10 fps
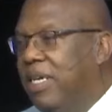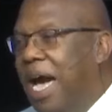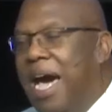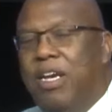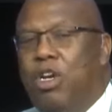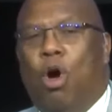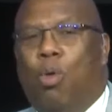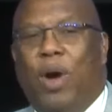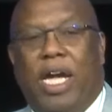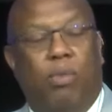out of
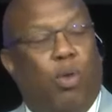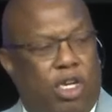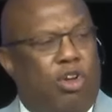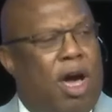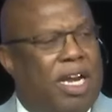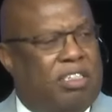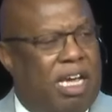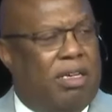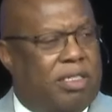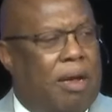no way. Well, you ought to
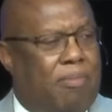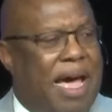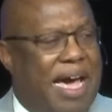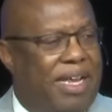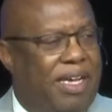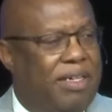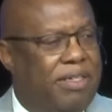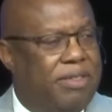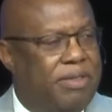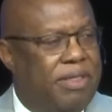tell somebody
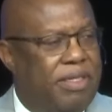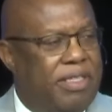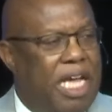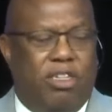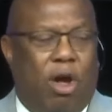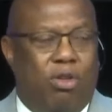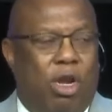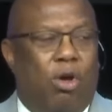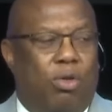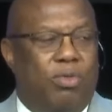that don't
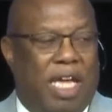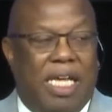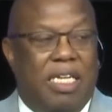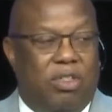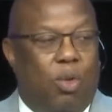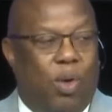know that he's a